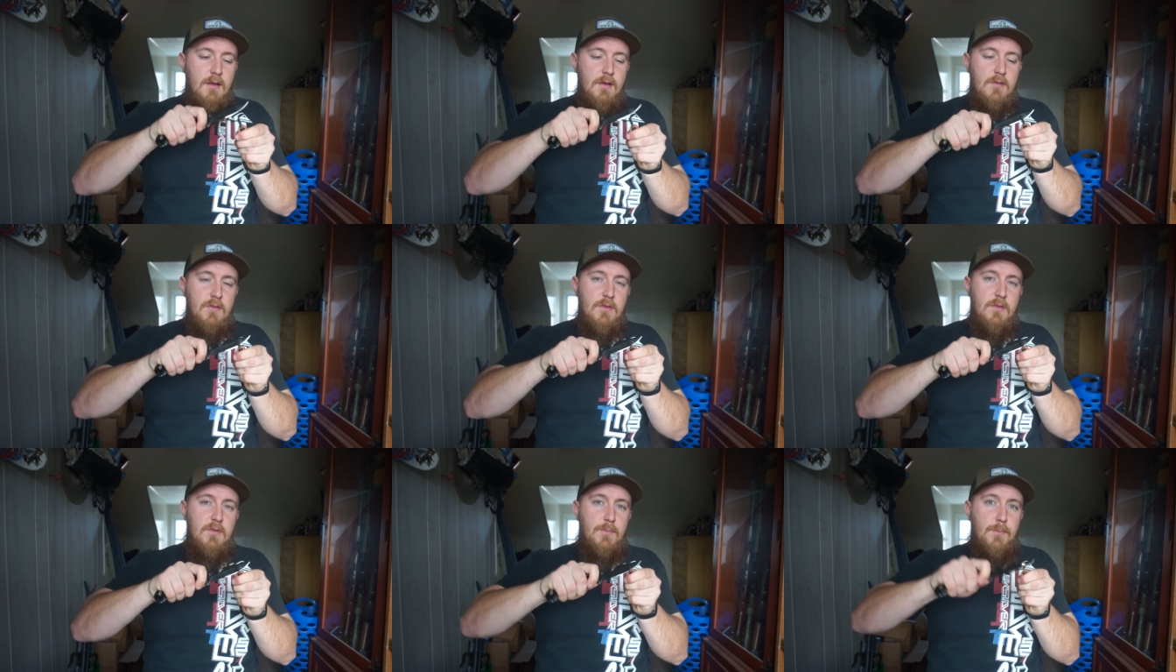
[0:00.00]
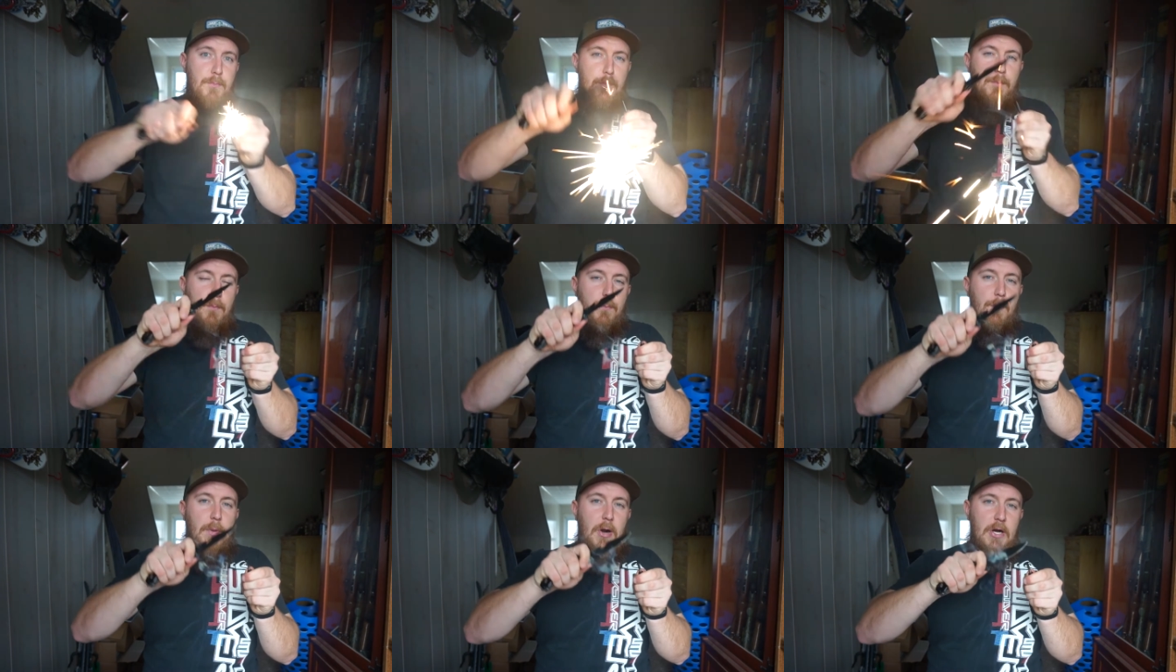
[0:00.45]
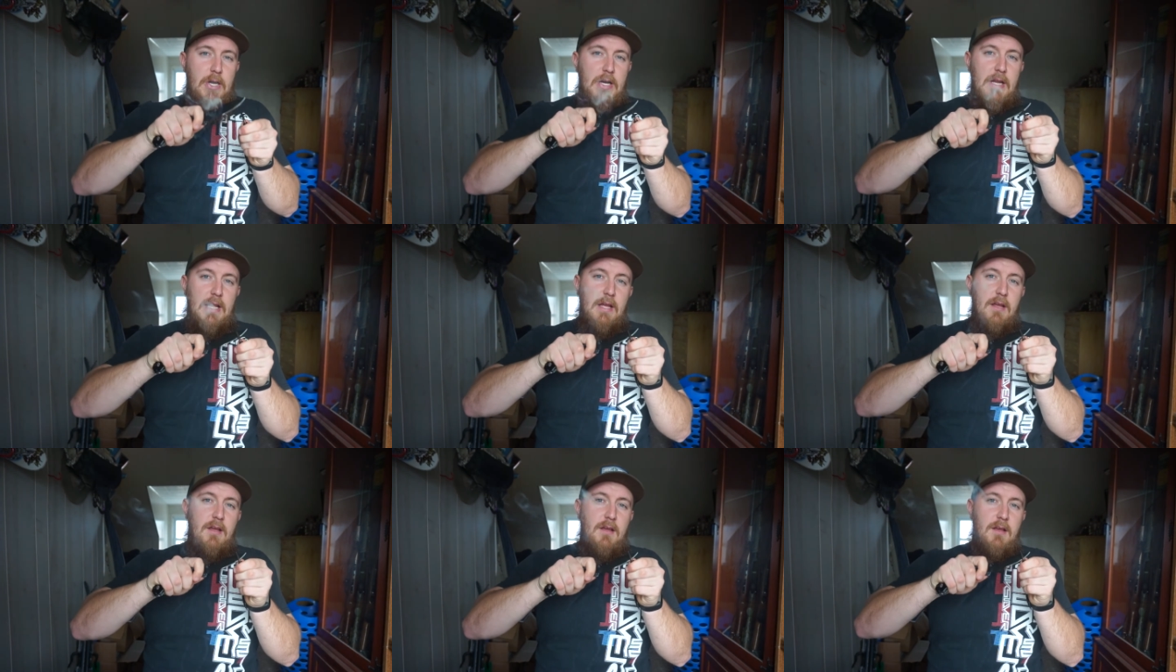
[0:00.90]

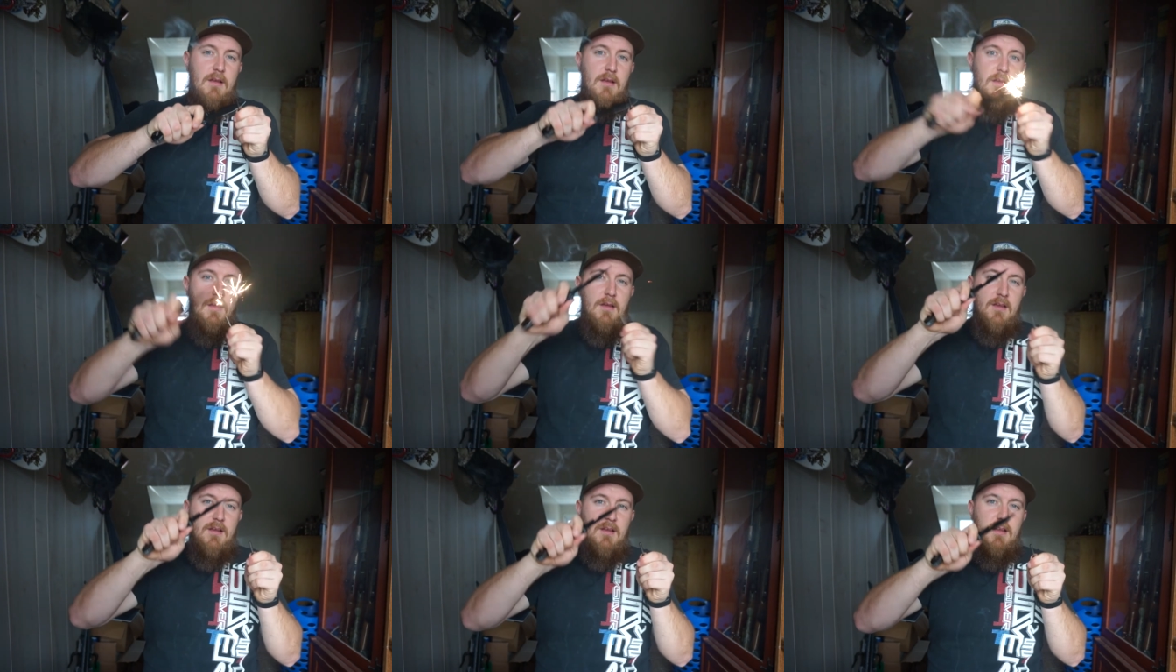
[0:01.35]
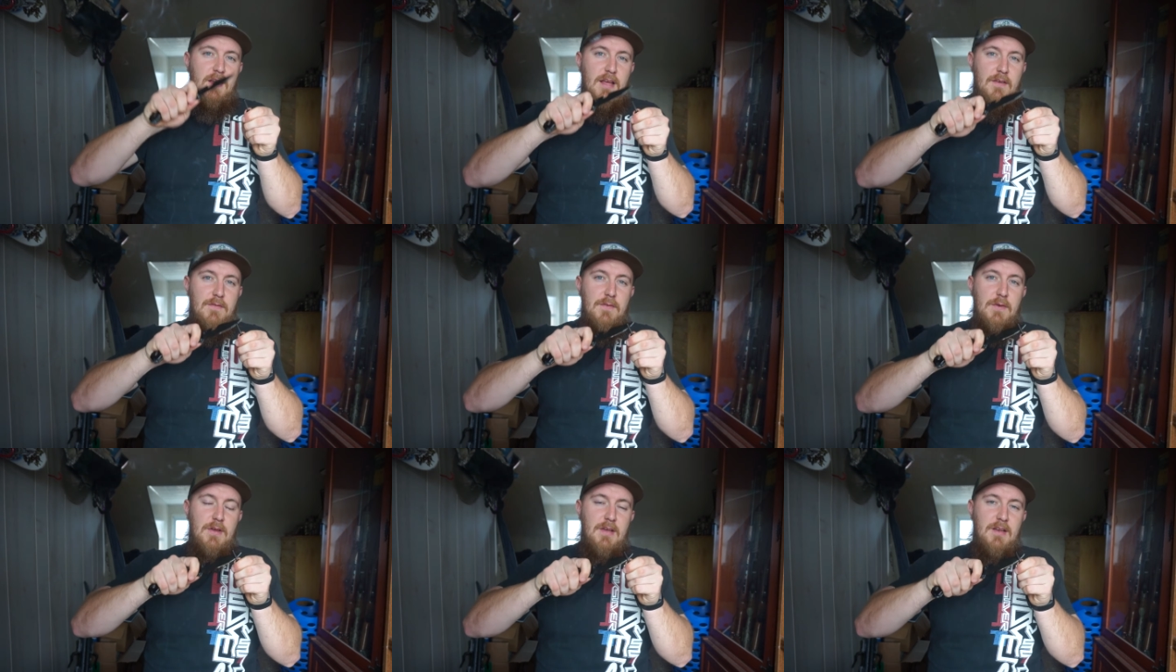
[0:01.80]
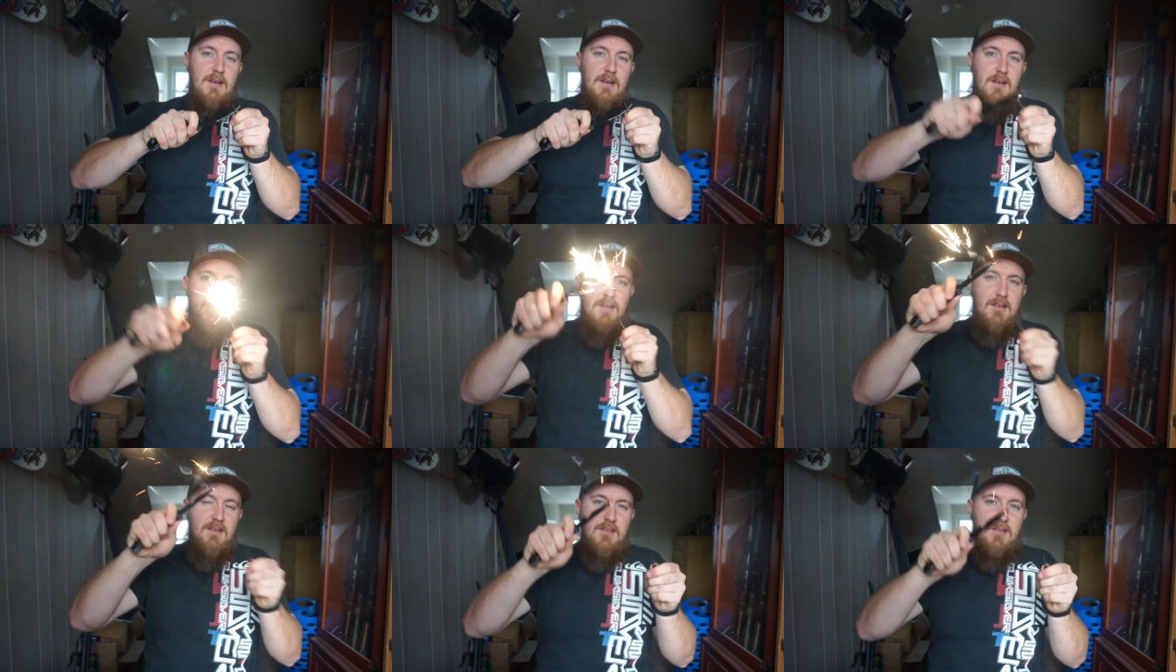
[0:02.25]
sparky. If you can
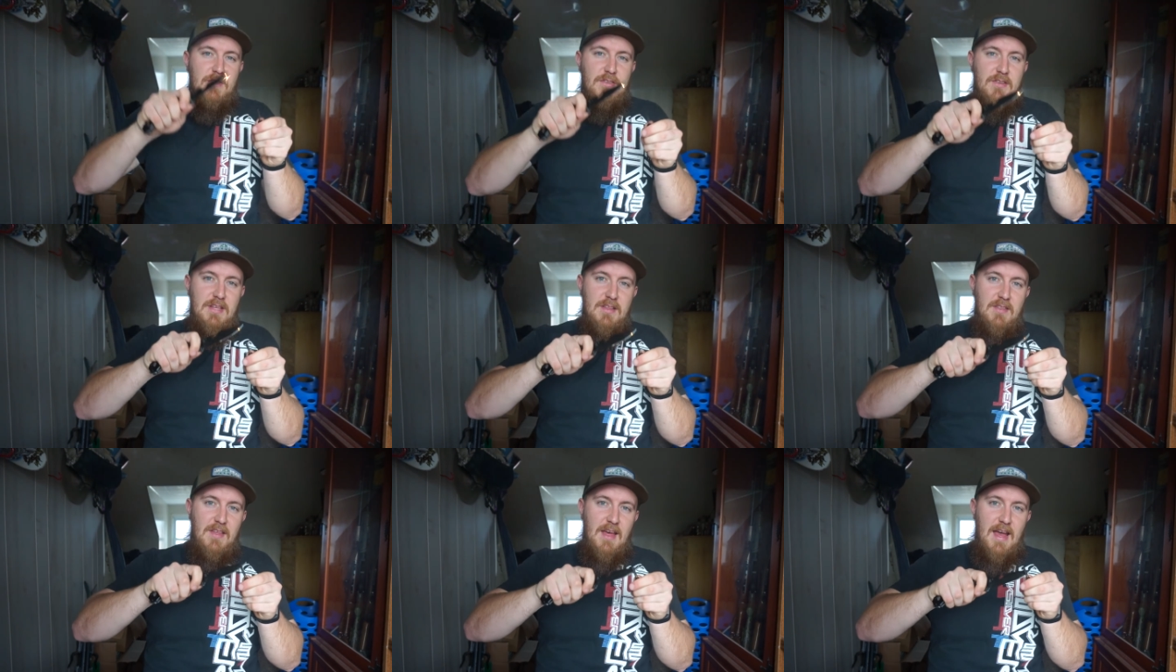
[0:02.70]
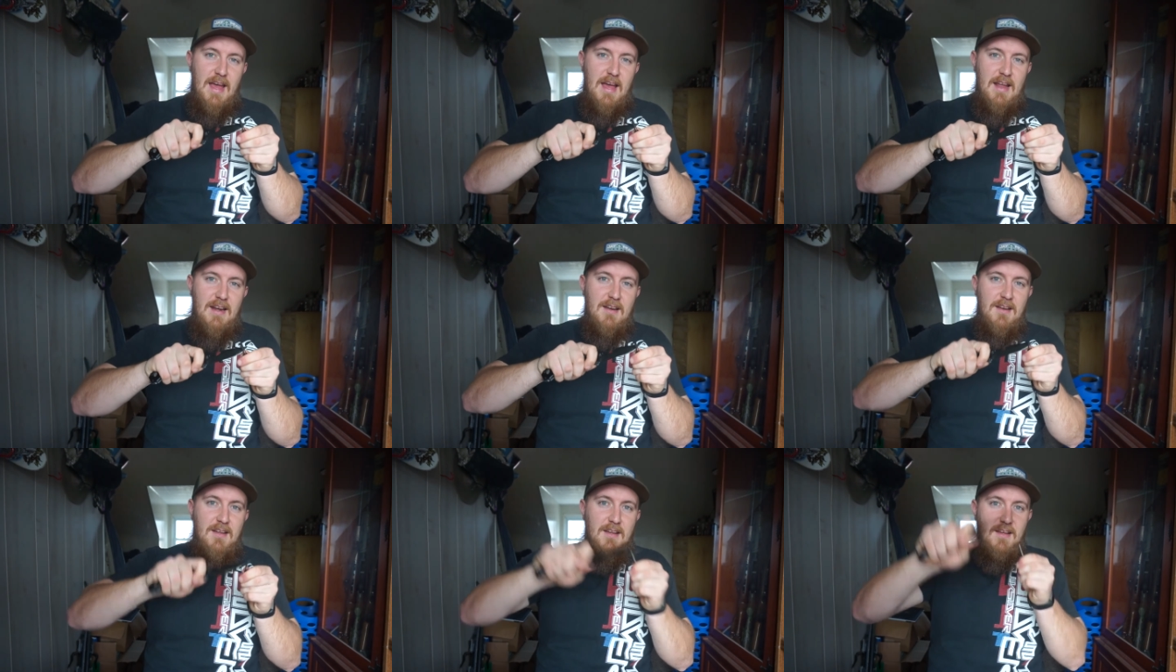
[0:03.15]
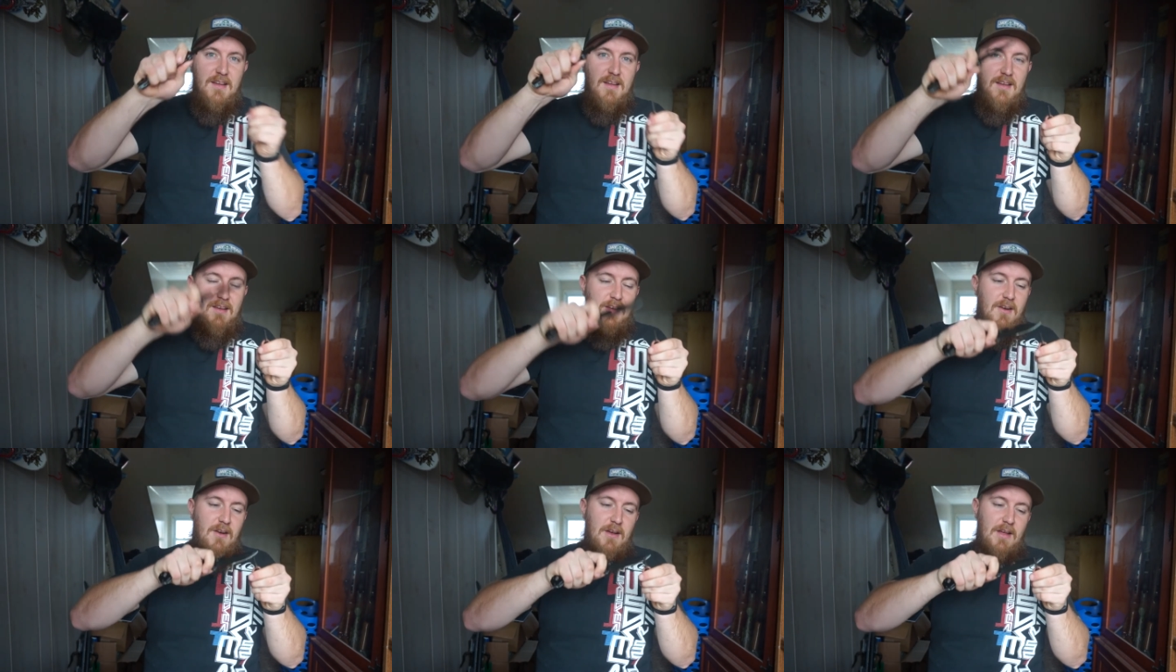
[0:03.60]
see that
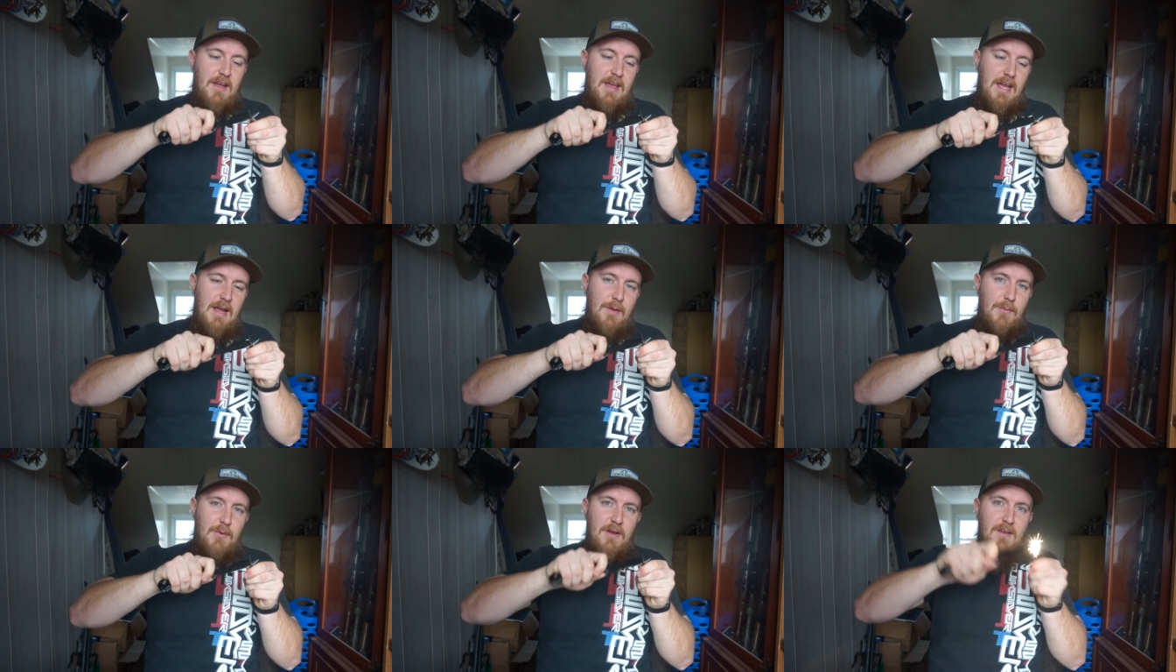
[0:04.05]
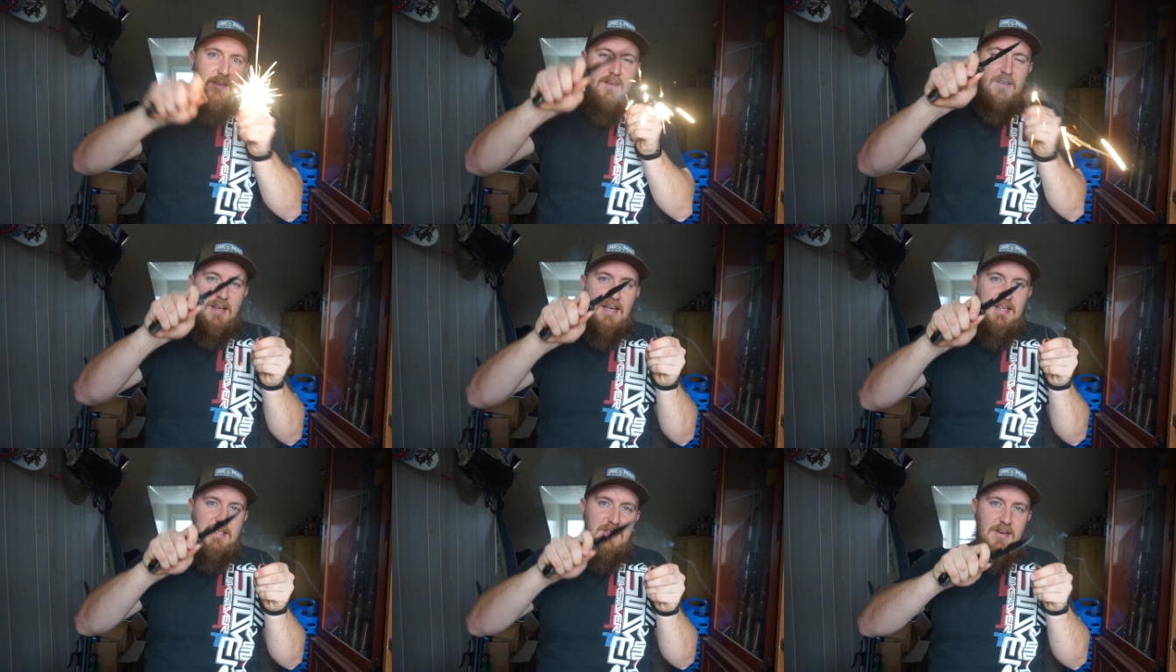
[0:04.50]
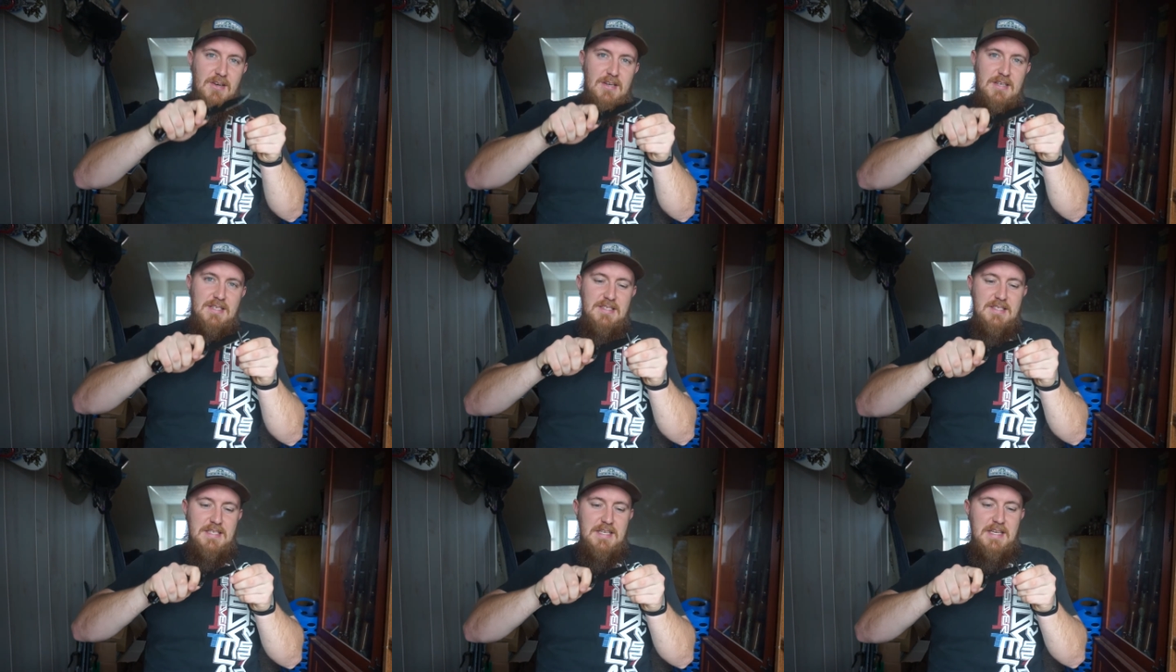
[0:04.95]
on camera, it's hard
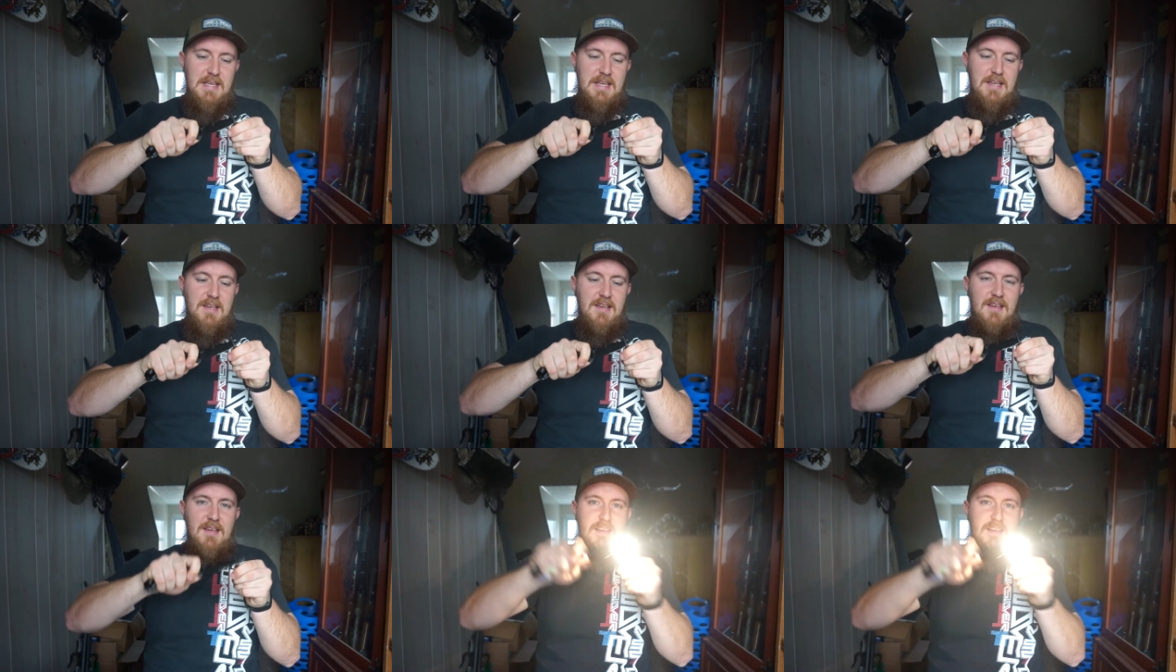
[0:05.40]
to see,